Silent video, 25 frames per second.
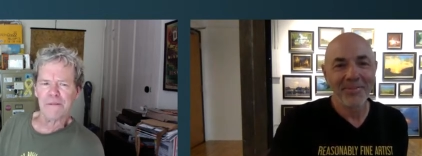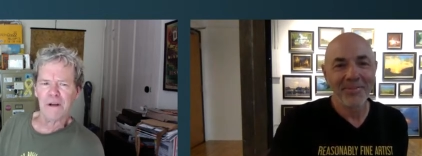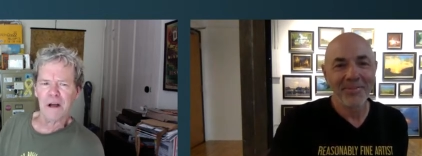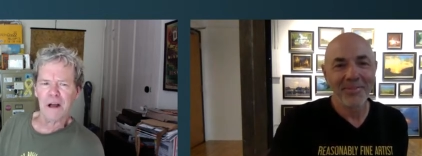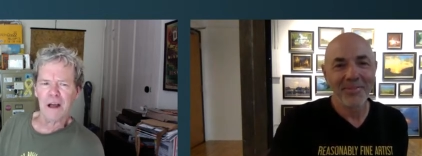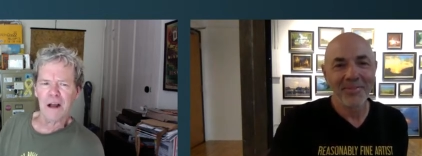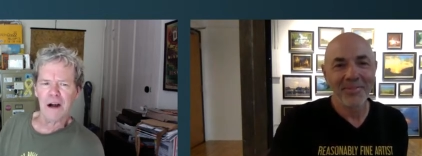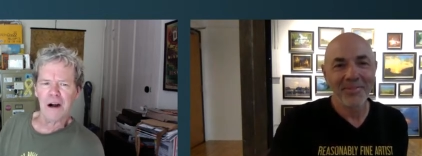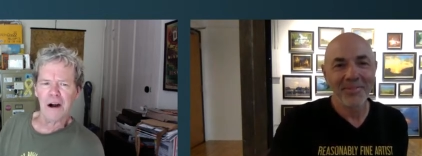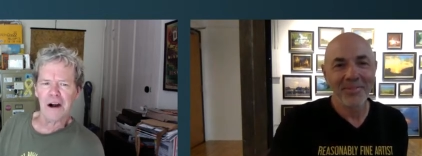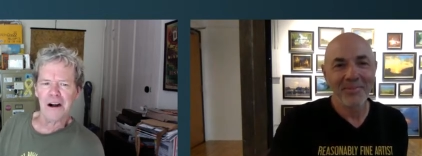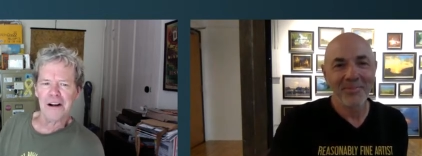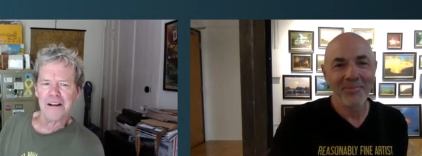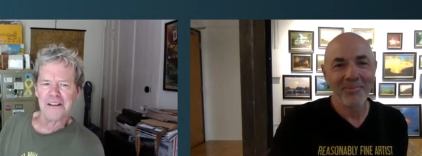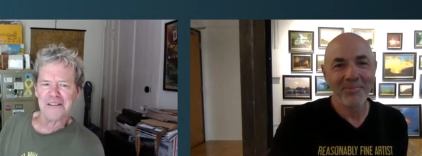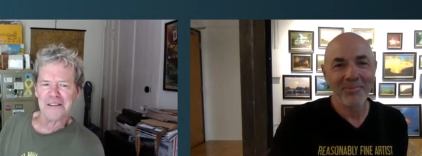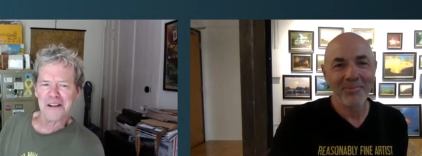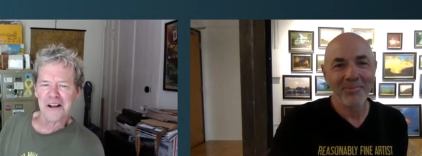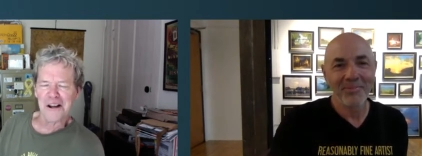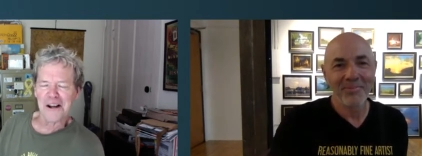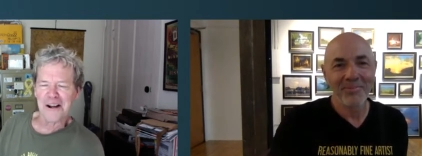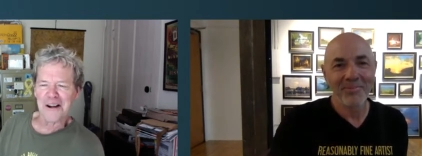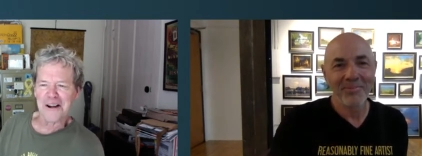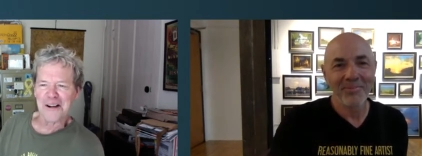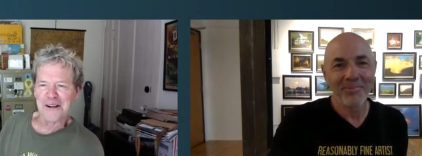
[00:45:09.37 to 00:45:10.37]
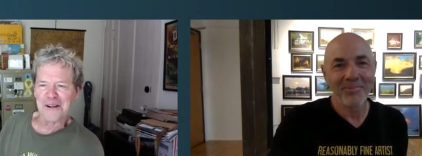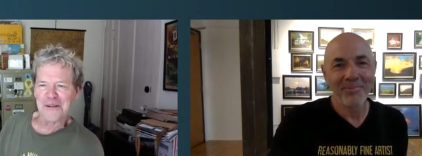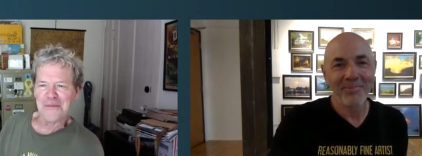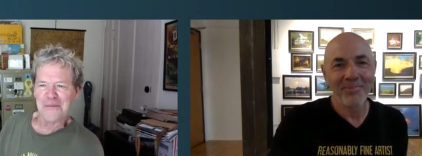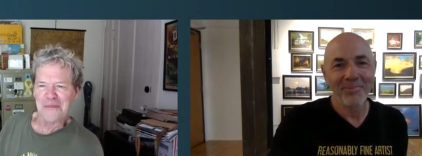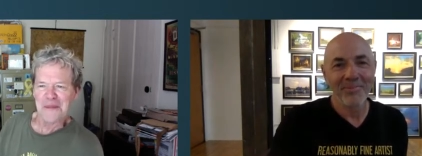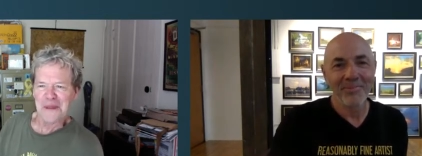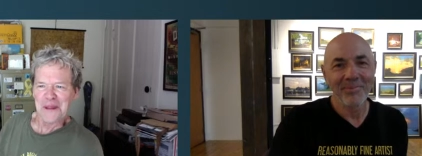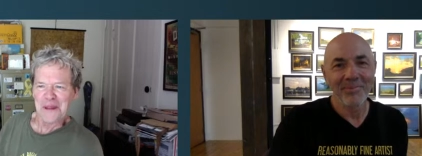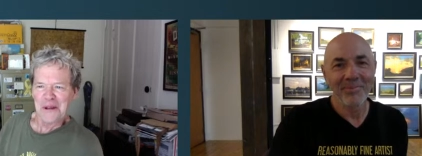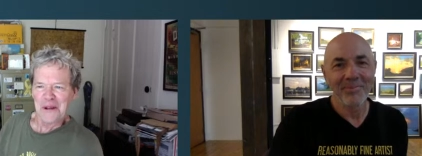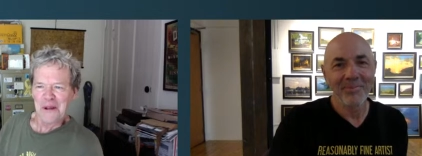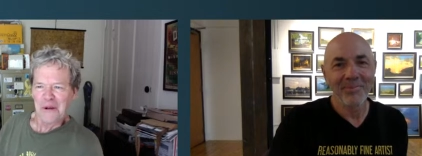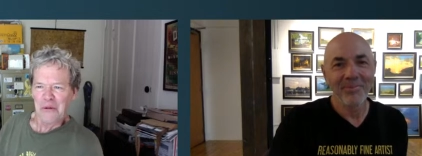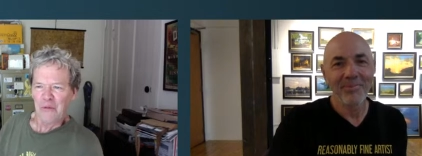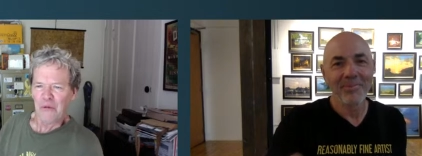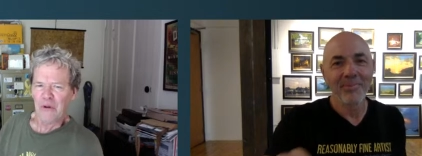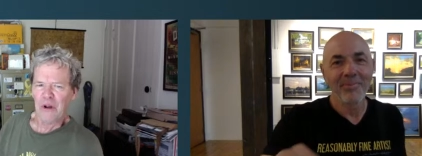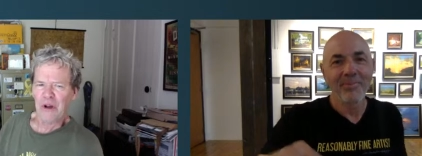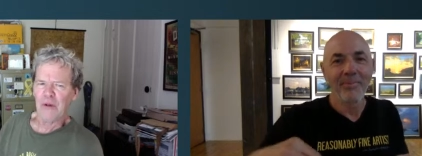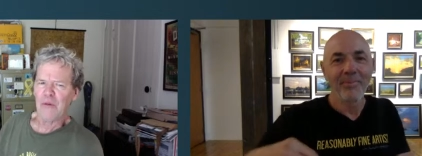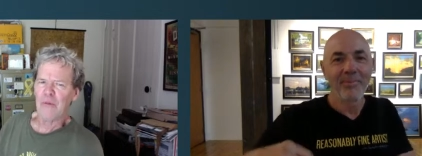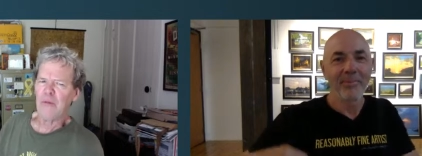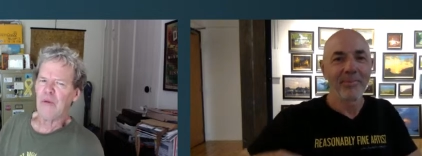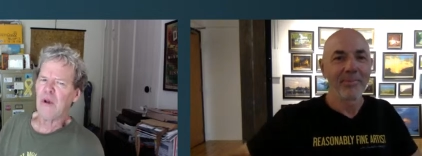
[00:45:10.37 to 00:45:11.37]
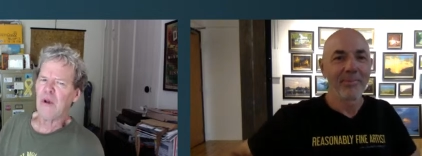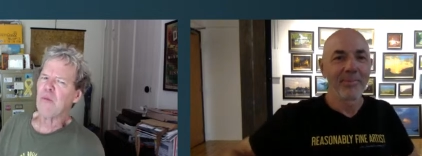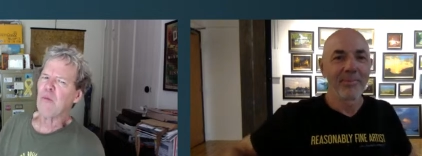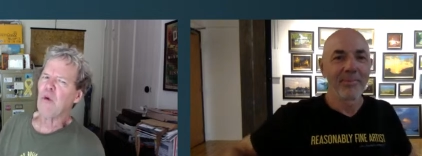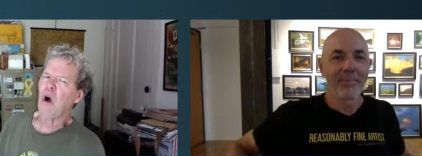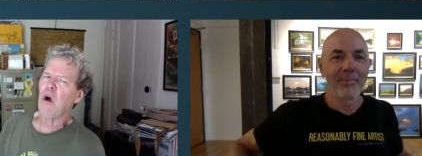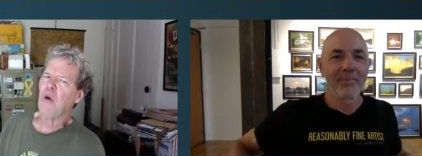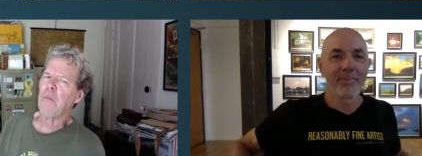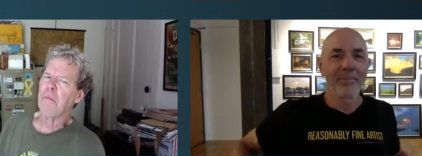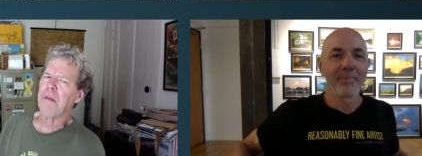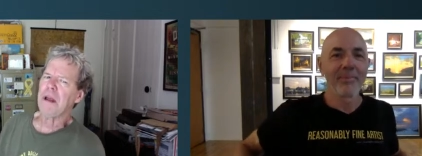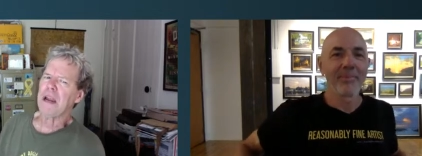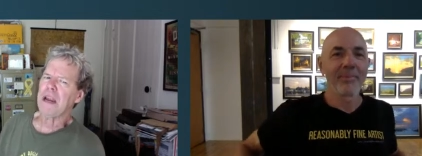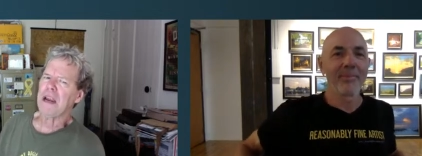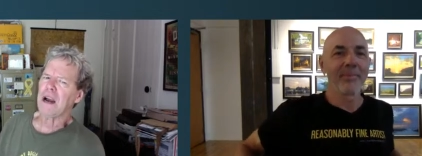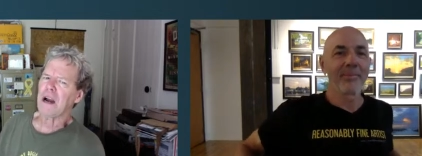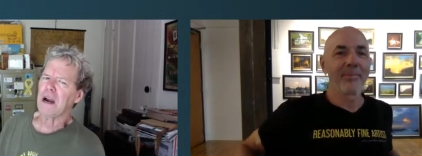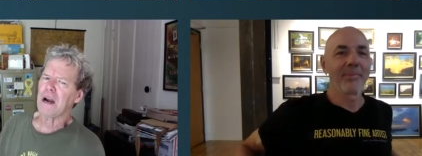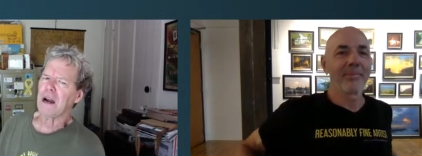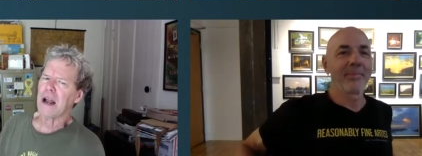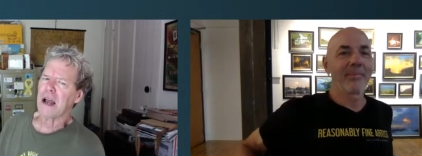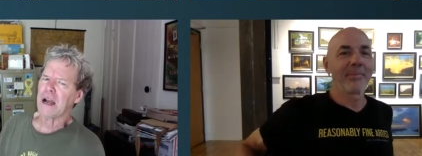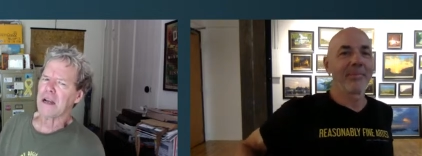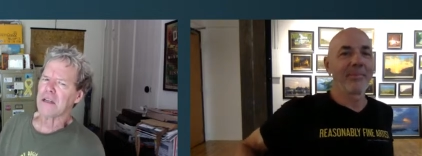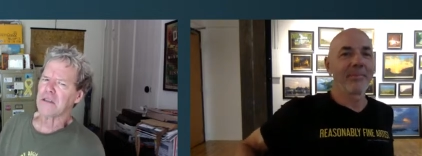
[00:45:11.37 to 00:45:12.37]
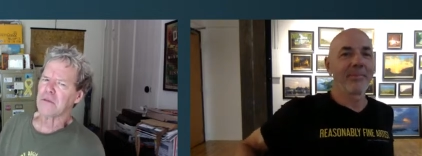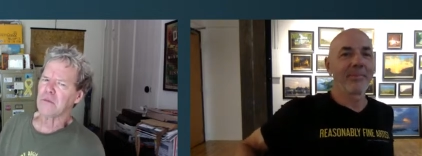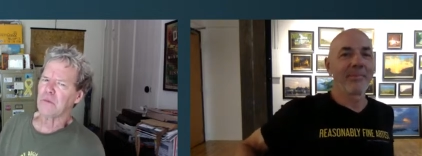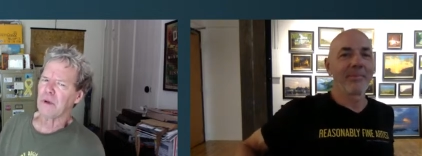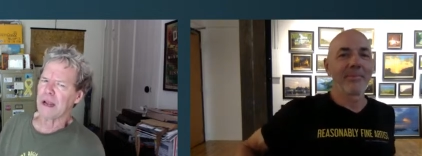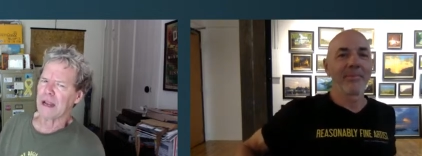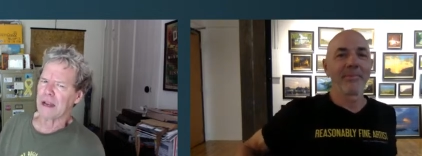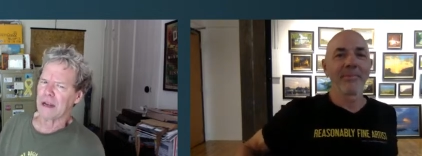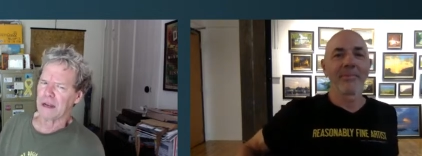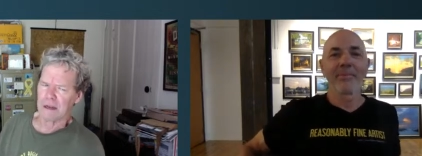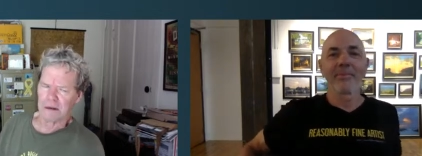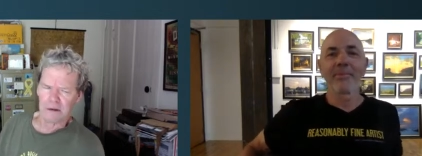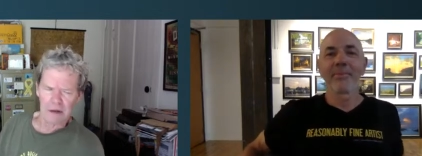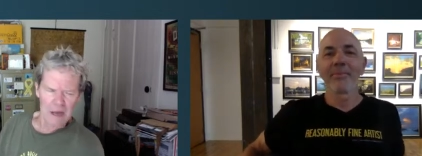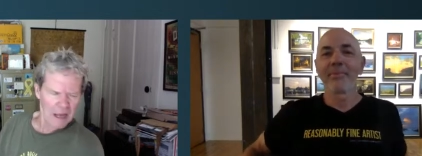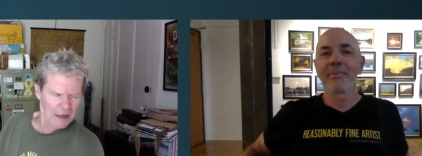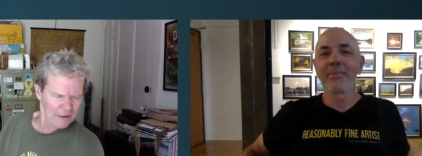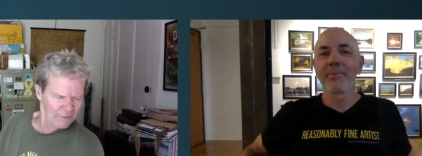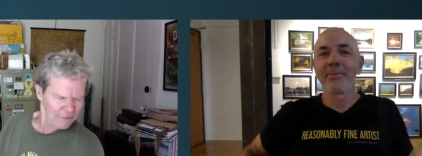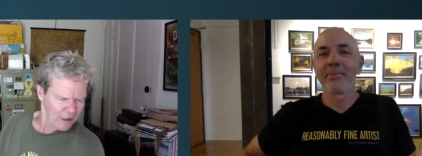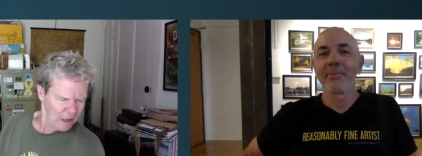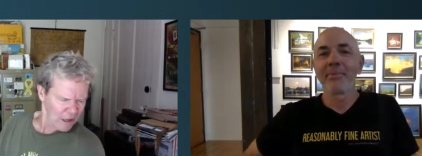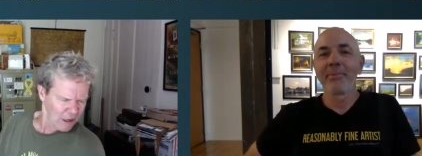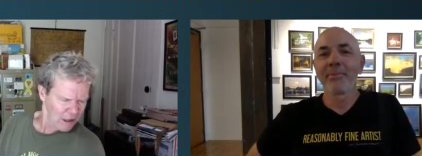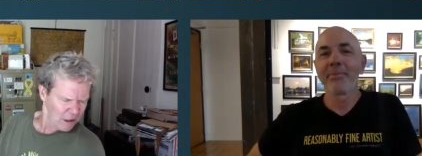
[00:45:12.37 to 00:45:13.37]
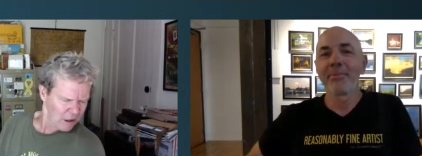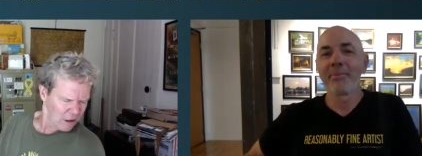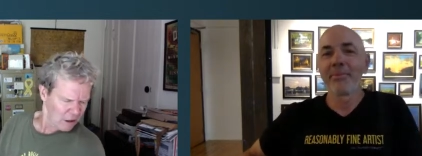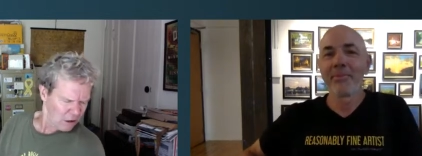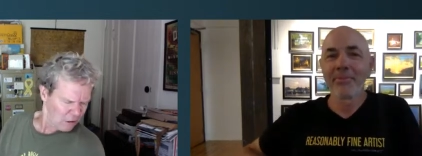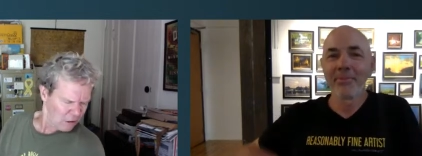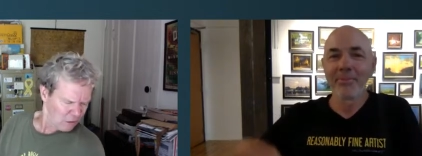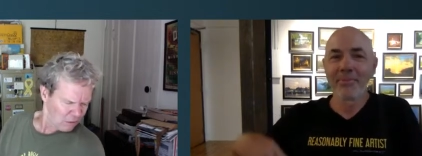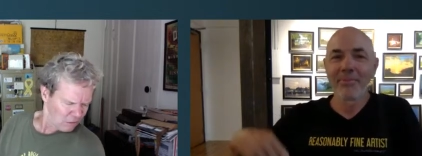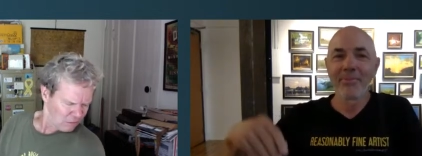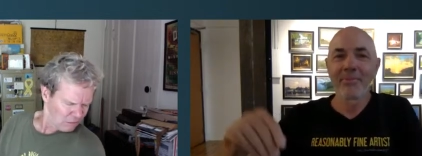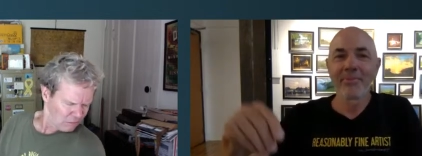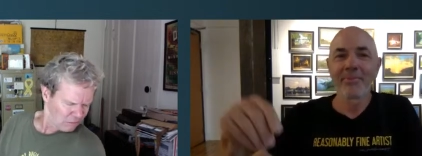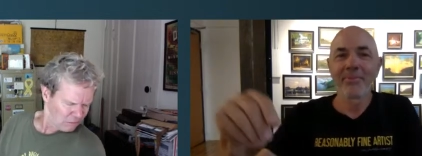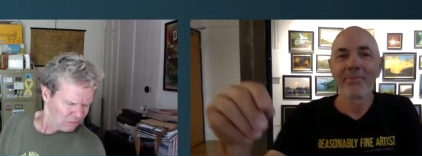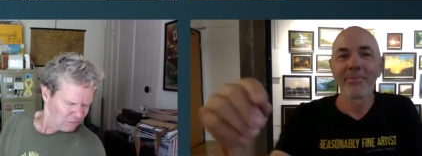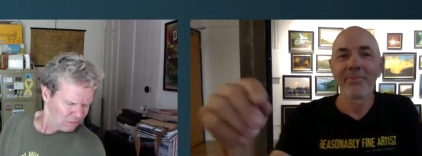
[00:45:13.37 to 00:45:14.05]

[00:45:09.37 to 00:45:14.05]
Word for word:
Speaker 1: Fine Art Talk. We, we won't be here next week. I've got to go